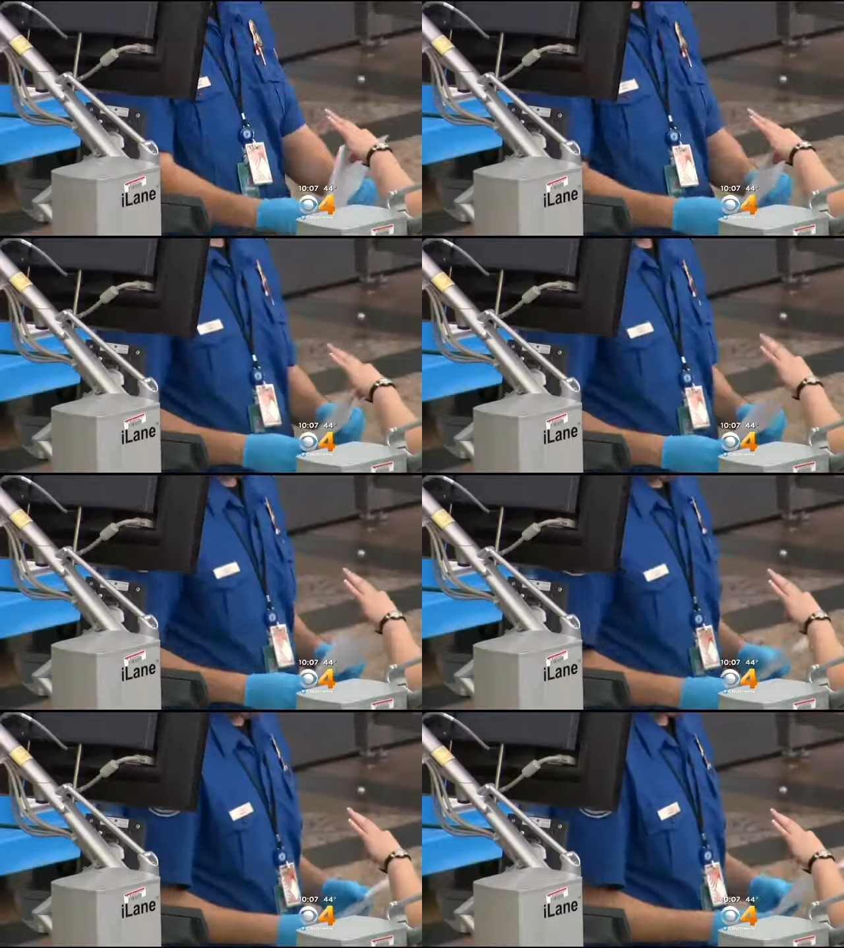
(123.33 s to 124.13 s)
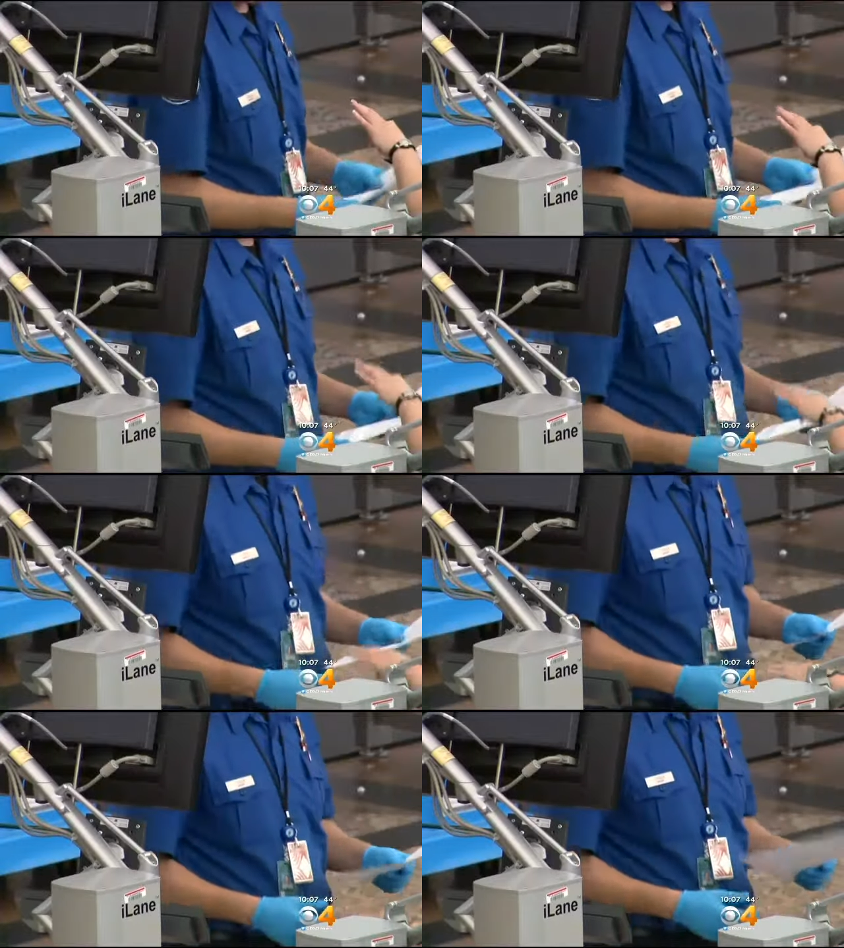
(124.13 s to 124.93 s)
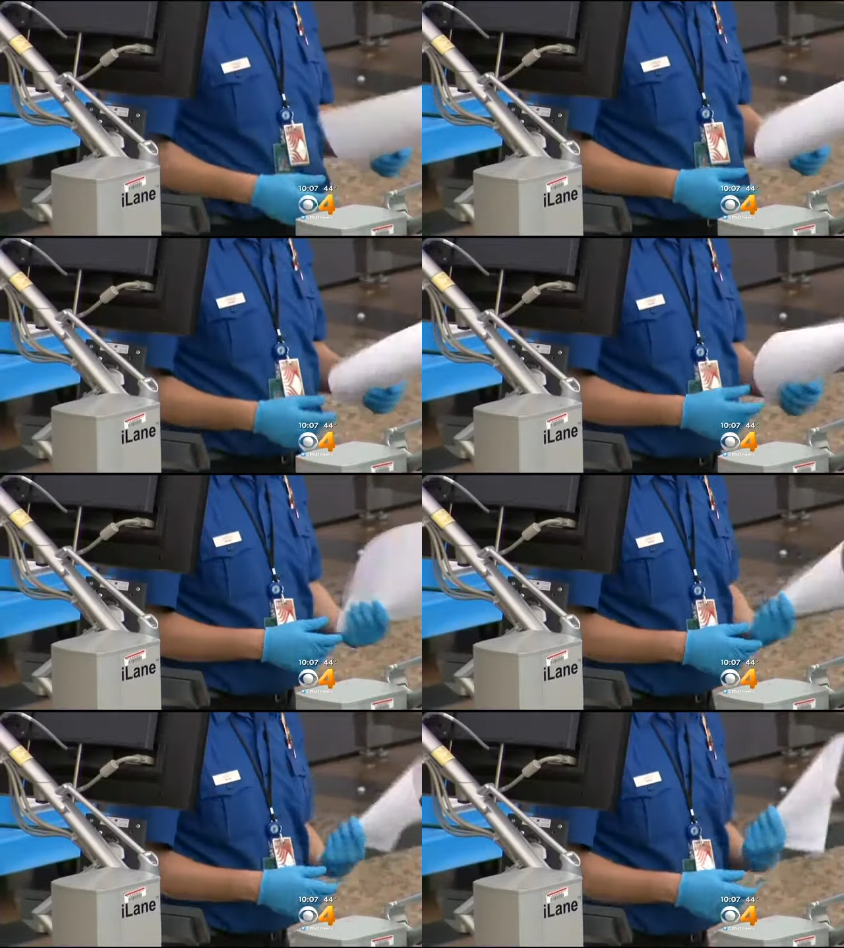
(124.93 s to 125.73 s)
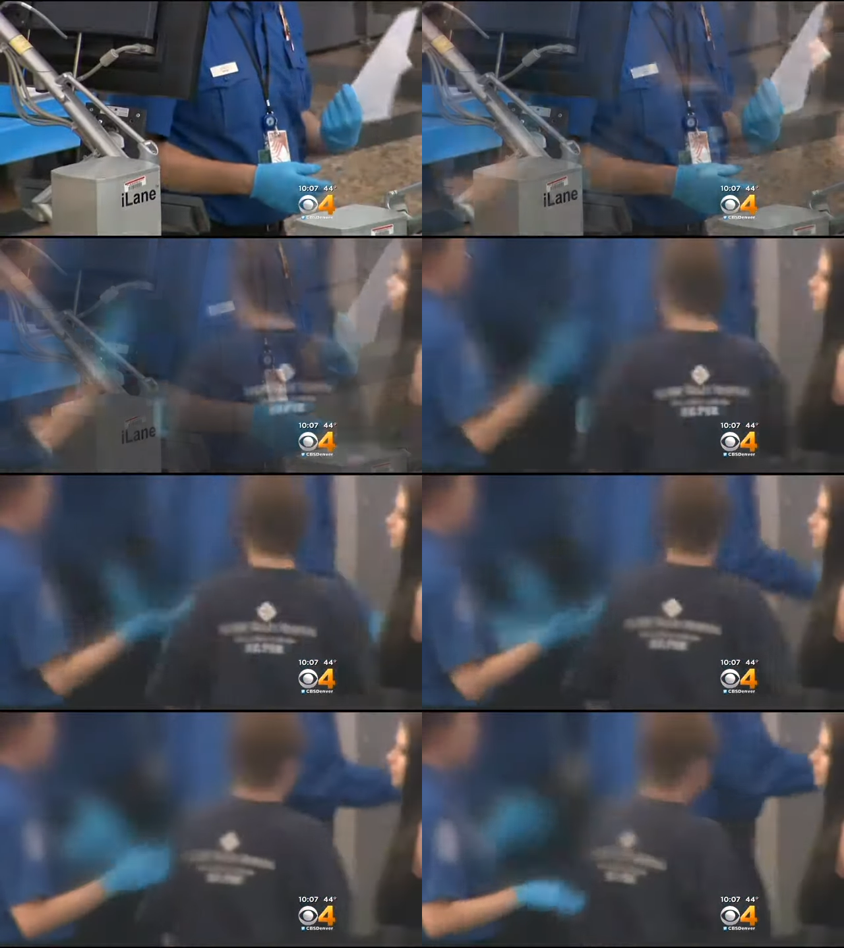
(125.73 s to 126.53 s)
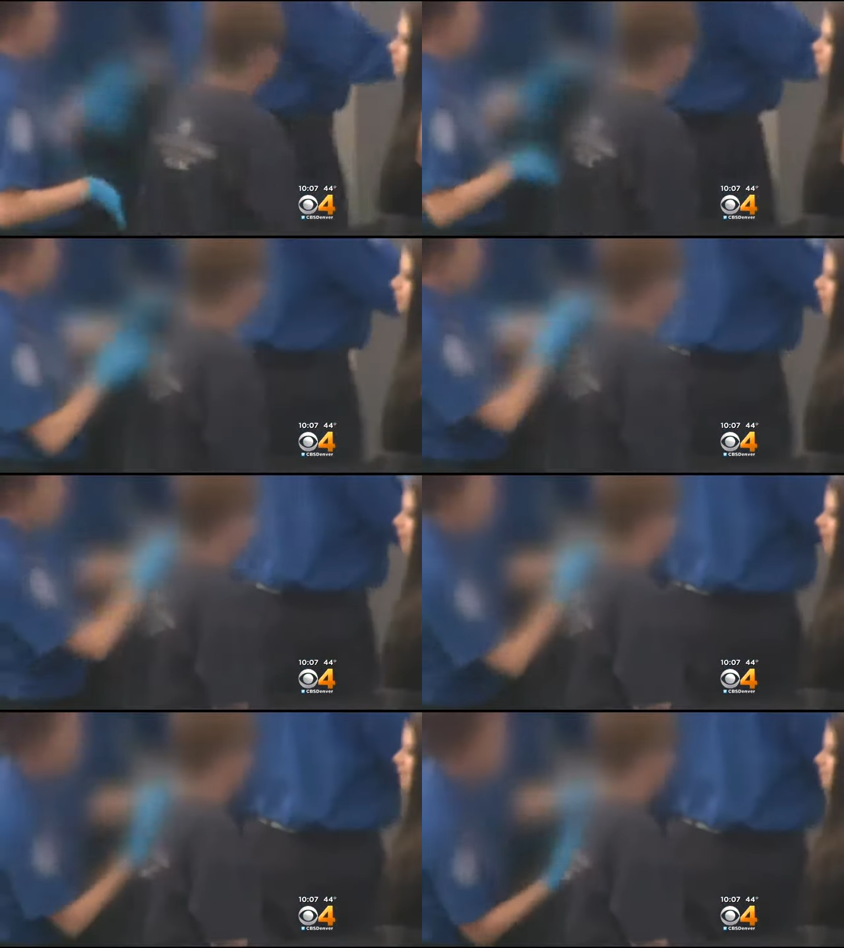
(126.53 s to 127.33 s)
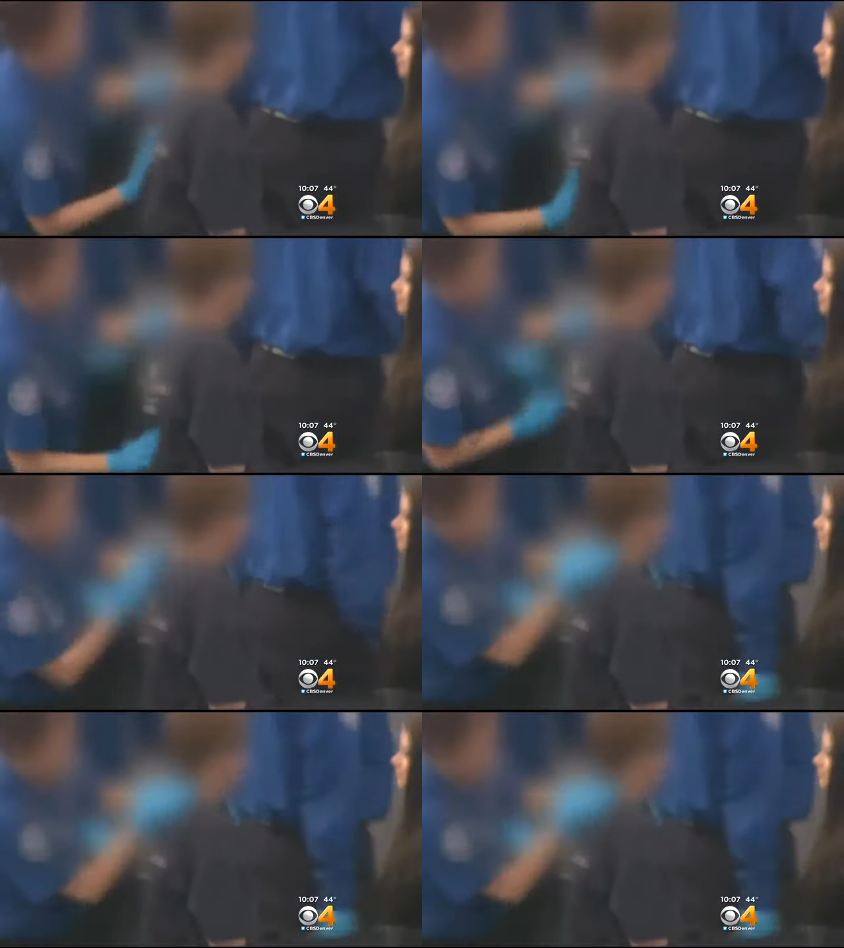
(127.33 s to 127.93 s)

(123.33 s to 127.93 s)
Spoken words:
(no speaker visible)